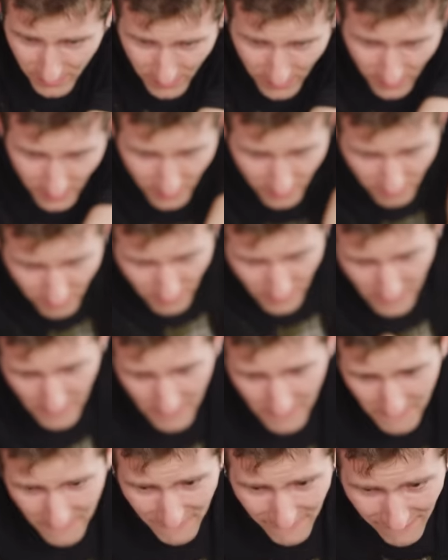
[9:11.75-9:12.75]

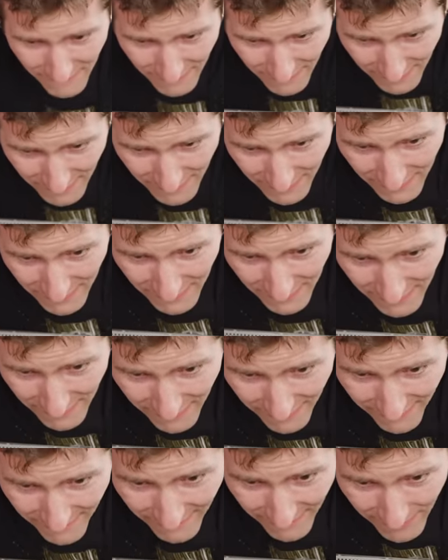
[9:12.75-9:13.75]

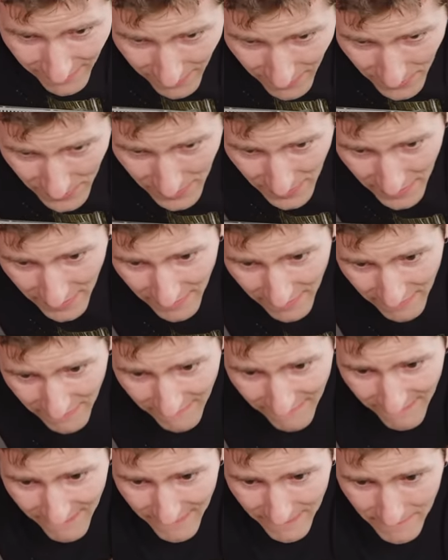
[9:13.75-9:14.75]

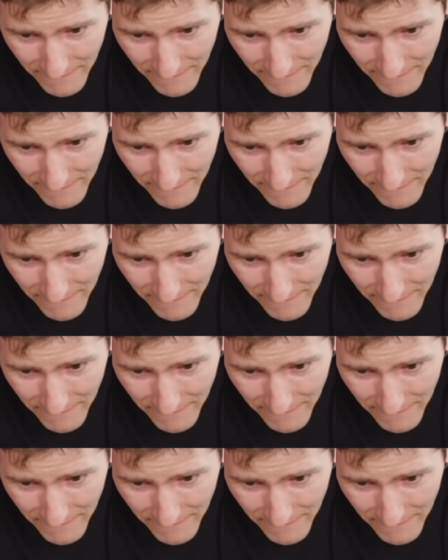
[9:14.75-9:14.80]
No one is speaking in this clip.